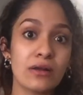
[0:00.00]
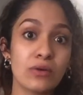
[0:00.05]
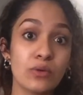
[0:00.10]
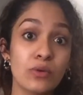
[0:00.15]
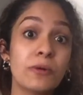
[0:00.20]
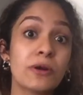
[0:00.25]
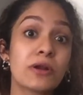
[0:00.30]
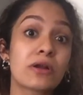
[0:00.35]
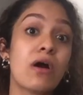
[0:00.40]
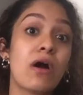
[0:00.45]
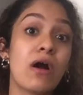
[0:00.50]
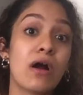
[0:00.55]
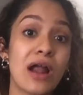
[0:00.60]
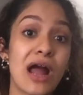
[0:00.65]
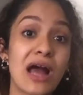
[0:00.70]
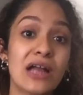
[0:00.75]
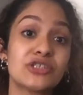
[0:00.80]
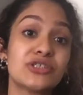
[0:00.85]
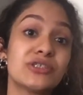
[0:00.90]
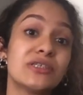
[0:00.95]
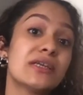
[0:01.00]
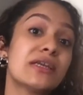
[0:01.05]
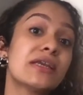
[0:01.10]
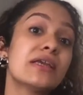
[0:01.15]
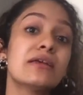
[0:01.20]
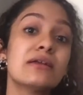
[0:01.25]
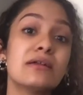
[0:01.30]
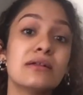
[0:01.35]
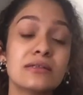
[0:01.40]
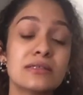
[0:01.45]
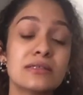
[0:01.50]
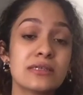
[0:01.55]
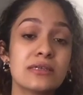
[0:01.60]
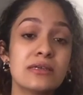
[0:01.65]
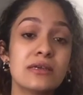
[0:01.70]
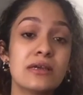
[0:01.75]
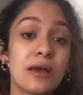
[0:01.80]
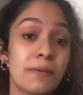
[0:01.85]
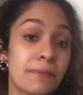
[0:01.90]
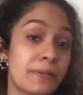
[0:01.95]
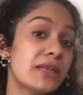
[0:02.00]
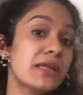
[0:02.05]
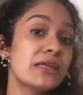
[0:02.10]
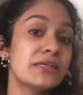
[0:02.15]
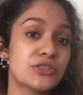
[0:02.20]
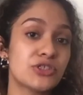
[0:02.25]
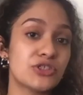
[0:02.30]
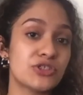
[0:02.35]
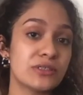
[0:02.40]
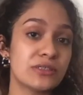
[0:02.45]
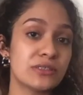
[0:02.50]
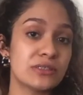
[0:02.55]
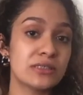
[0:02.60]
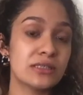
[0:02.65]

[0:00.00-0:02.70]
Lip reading: Uber car, actually killed a pedestrian.